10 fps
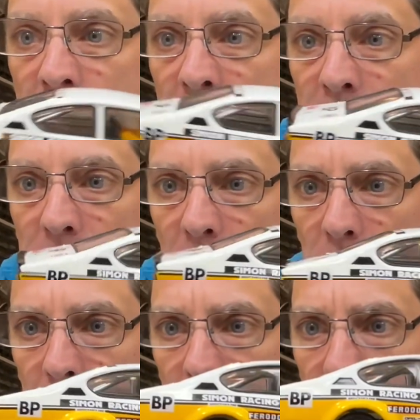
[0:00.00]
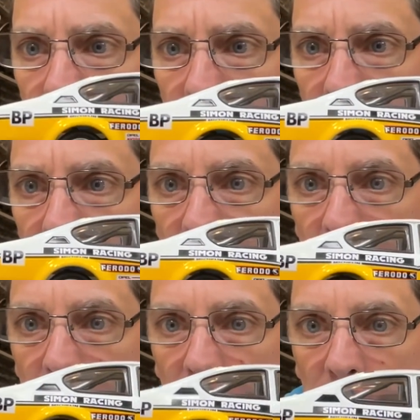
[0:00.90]
So
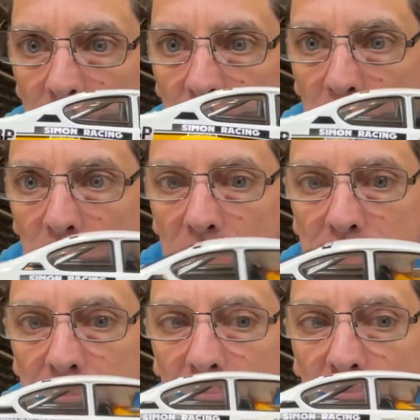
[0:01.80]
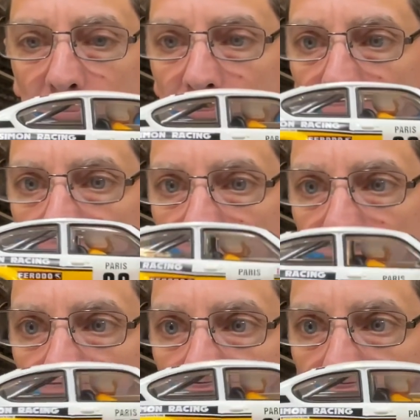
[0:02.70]
another great job by
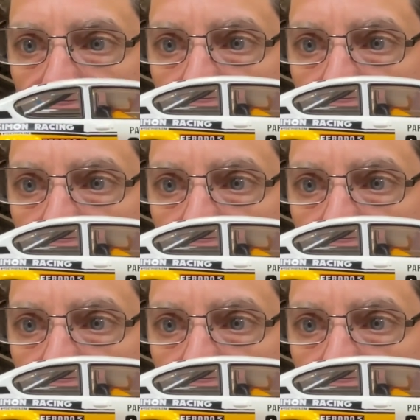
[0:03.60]
Revo.